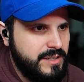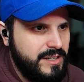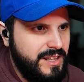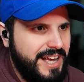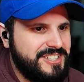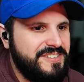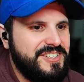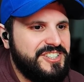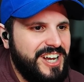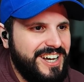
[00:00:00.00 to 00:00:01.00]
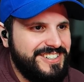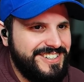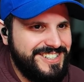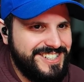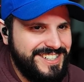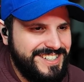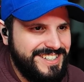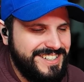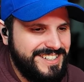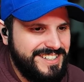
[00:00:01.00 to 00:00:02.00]
Clash of the Genres.
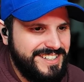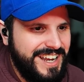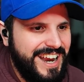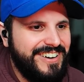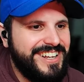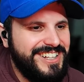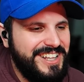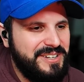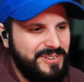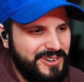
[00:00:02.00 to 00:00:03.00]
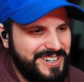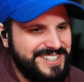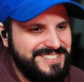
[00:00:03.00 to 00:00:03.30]
Harry Claymore.